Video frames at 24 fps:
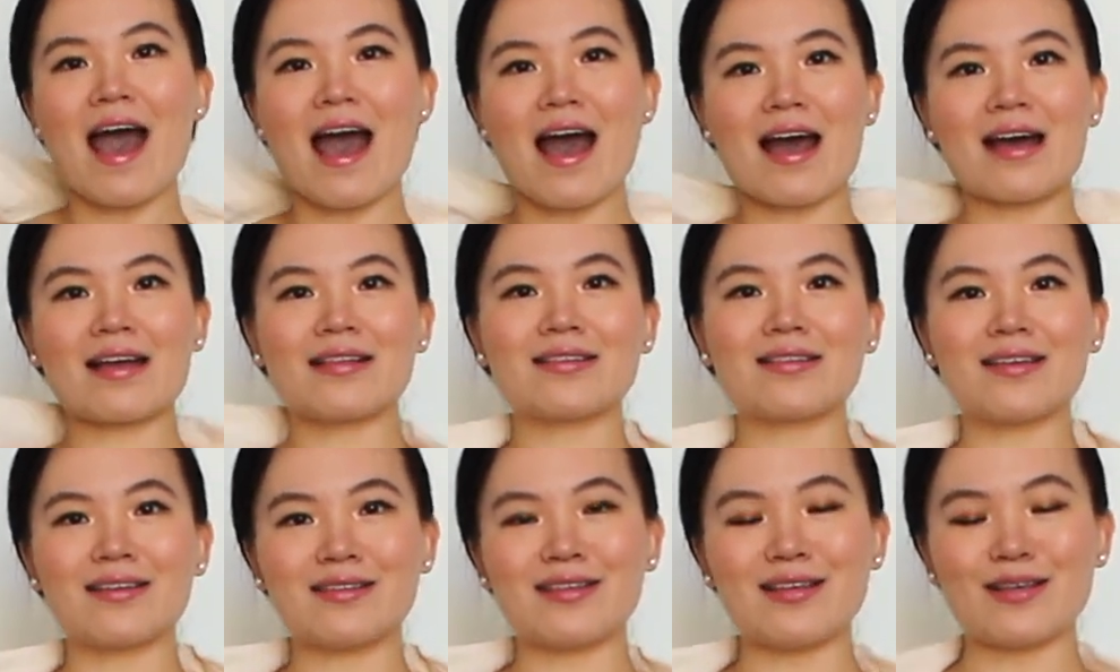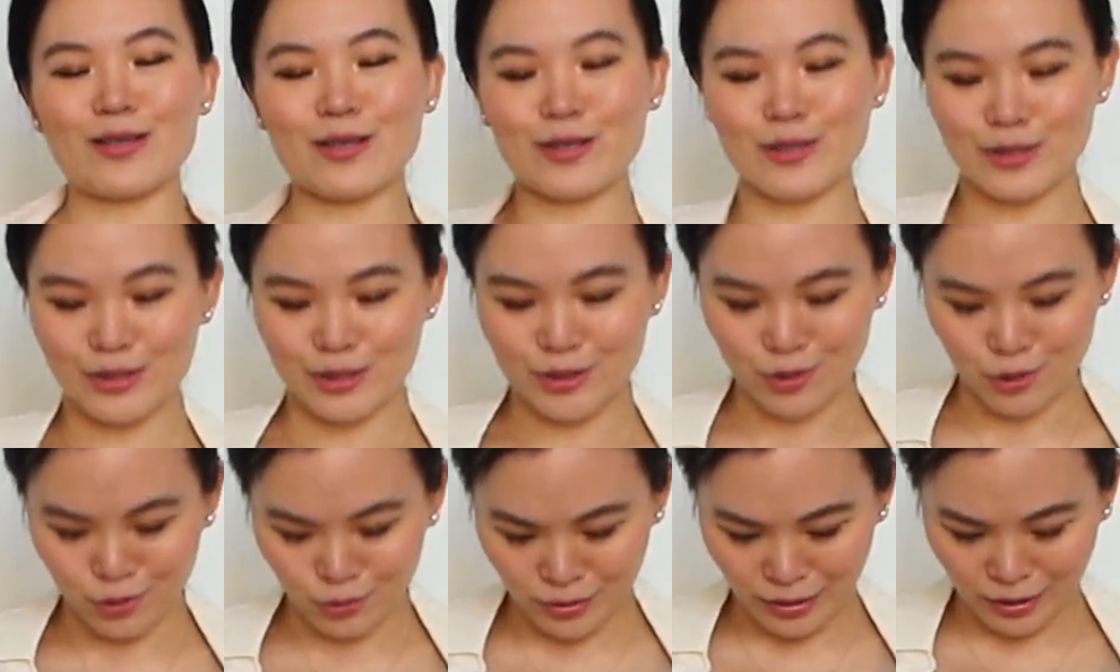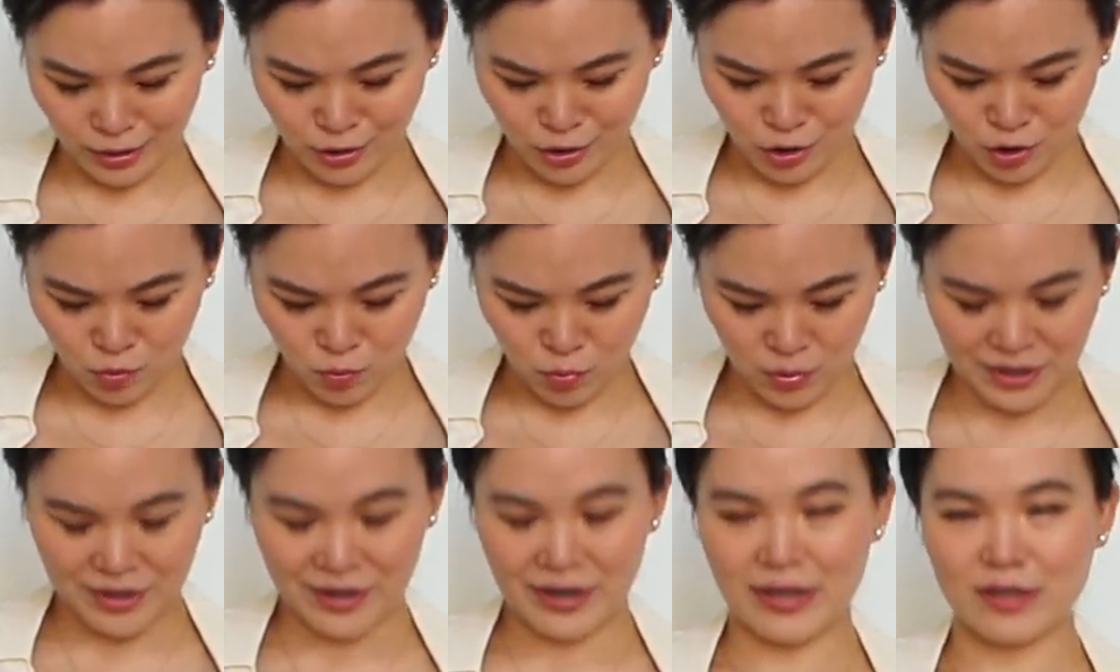And the silk
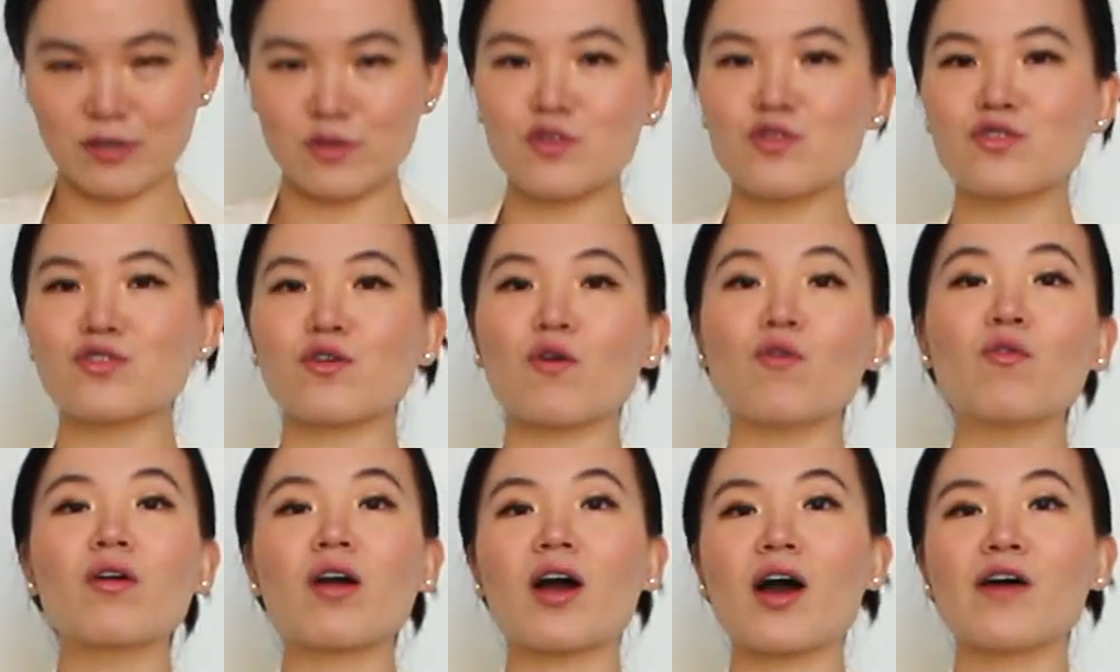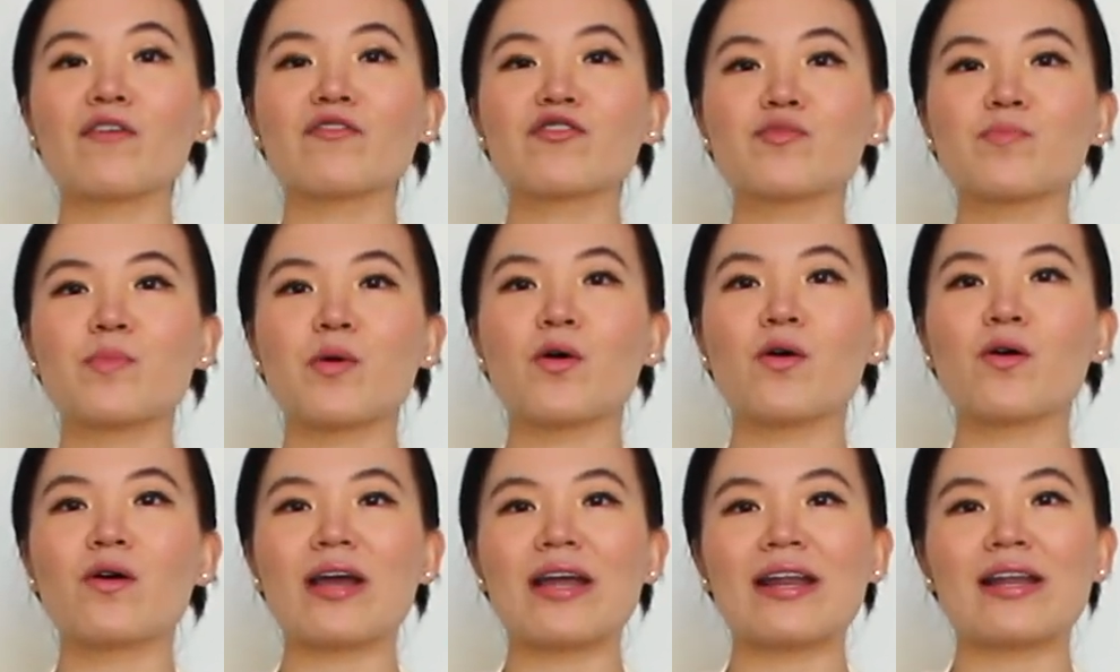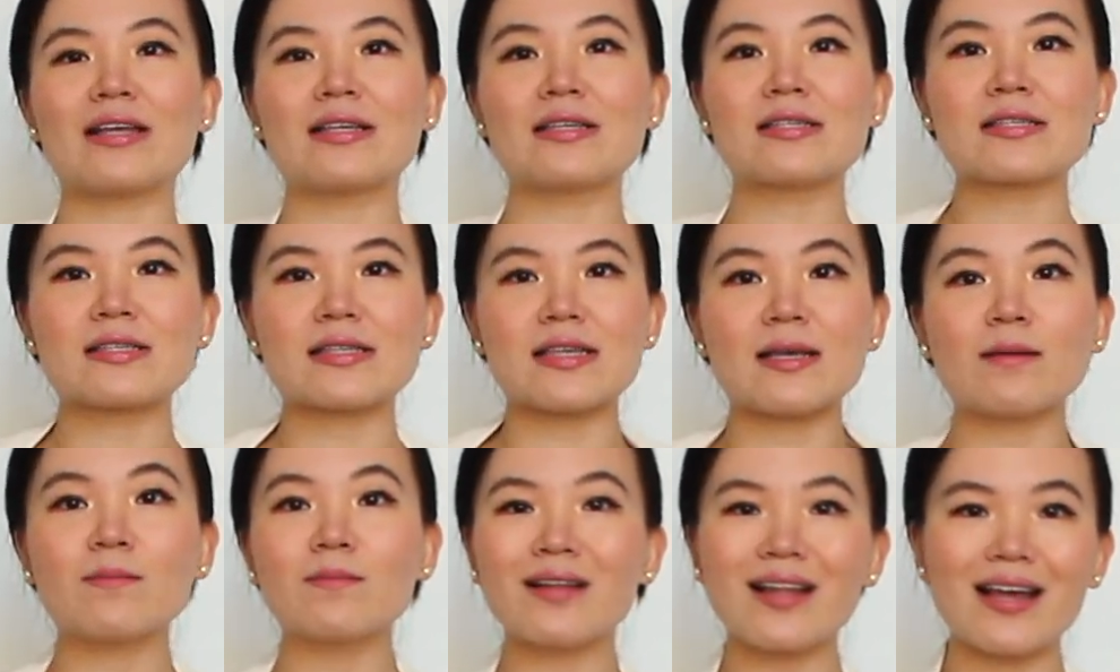underwear is so comfortable, it is
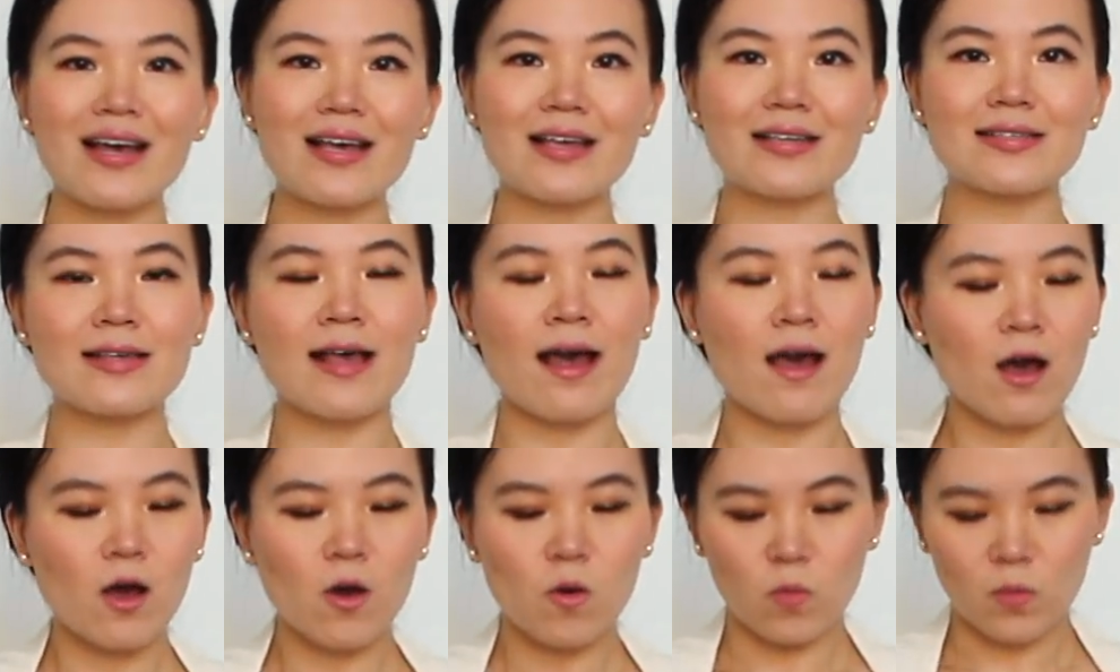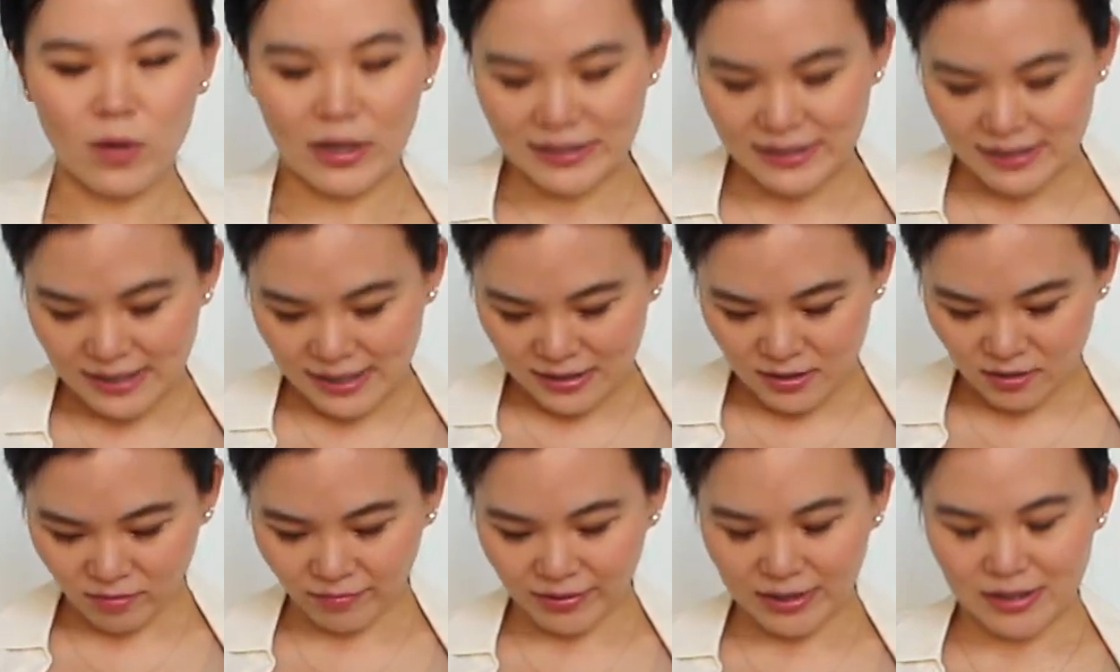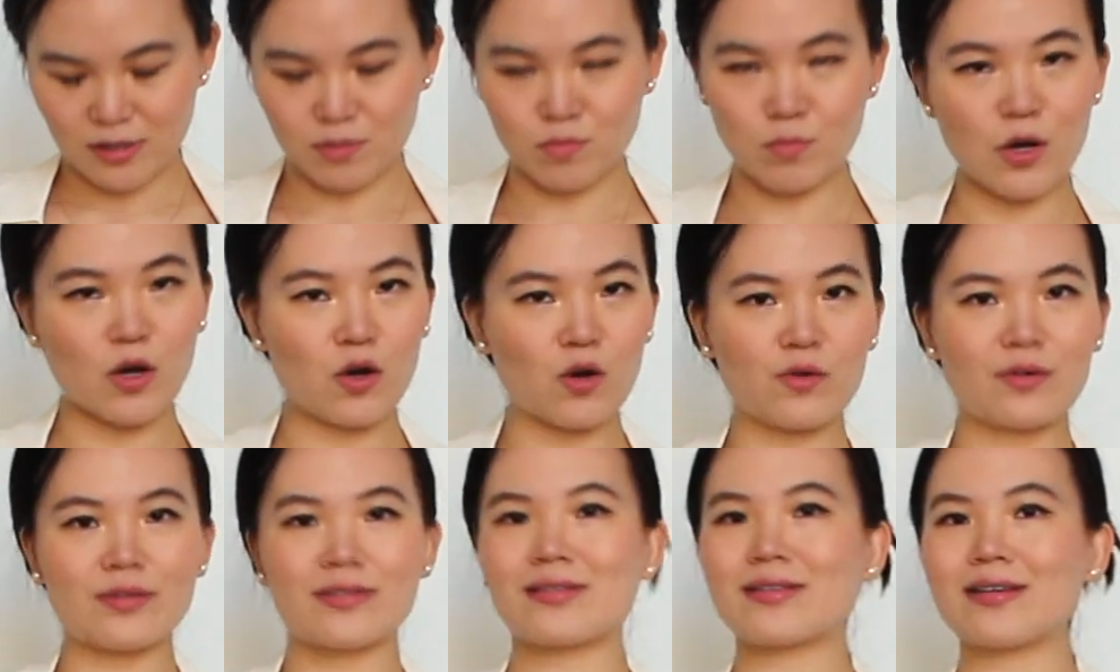seamless, one size fits
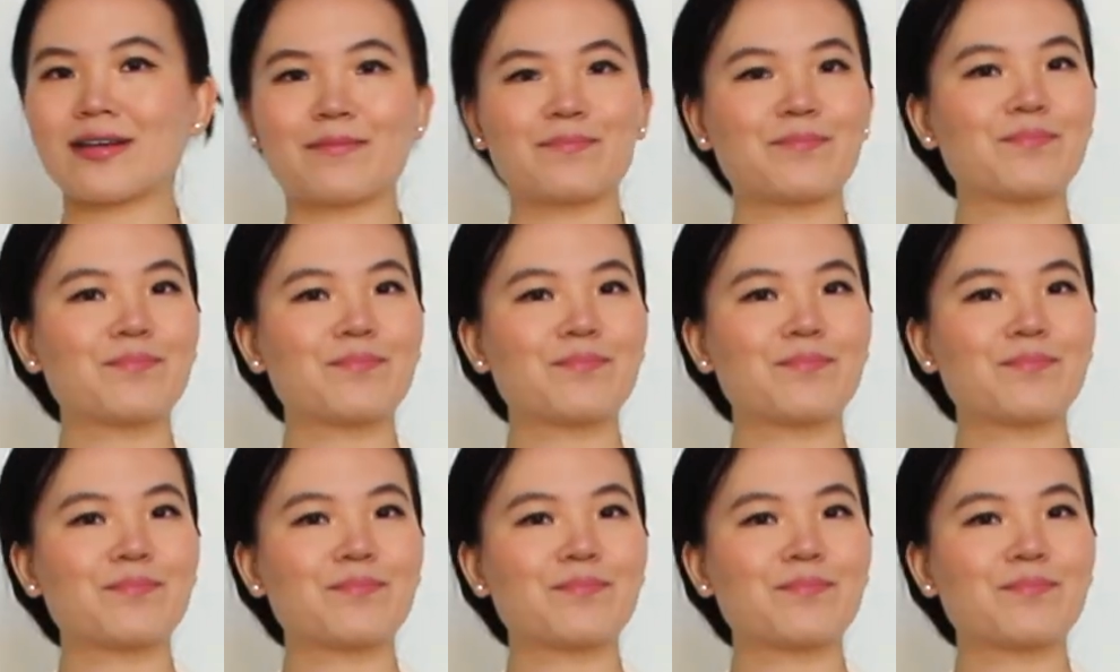most.